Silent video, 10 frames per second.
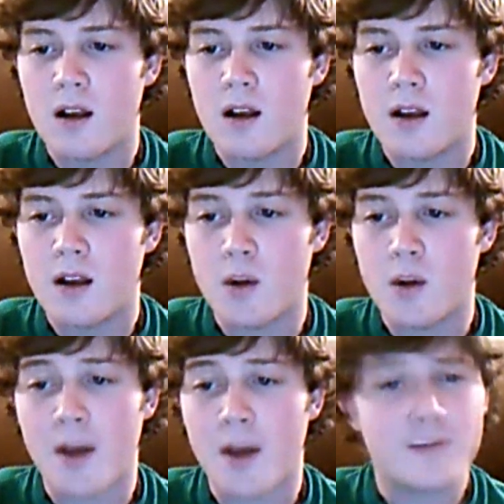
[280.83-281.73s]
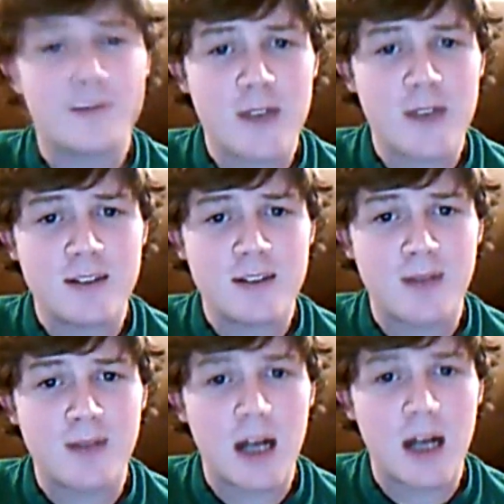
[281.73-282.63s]
Your possum face,
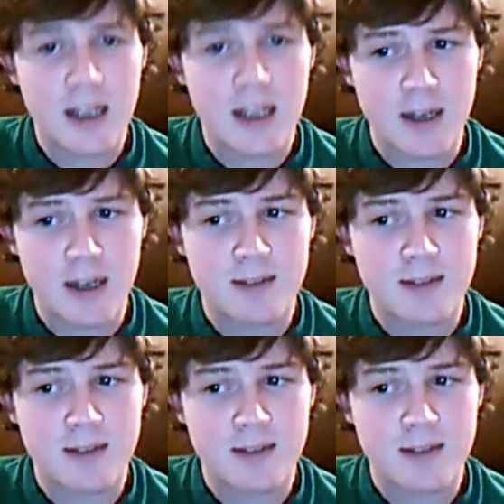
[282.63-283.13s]
hilarious.